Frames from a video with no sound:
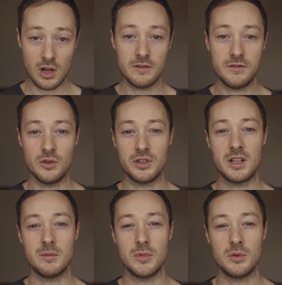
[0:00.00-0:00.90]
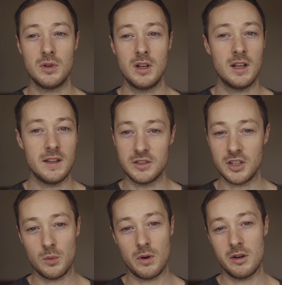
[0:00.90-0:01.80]
can't afford a gimbal, then
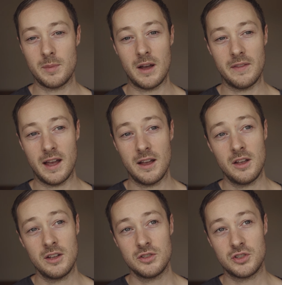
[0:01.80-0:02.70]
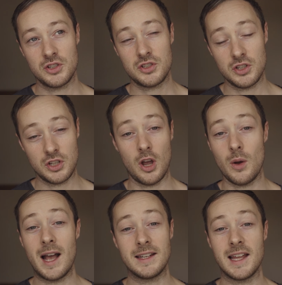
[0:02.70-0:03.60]
don't worry about that. Just go
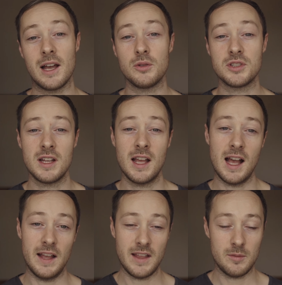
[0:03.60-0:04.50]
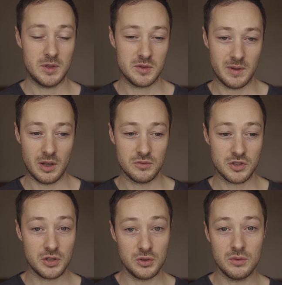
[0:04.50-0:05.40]
handheld. And that moves me on
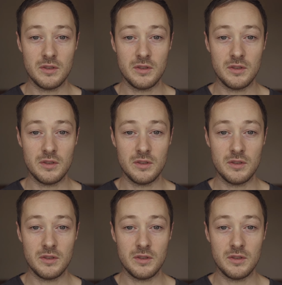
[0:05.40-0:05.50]
to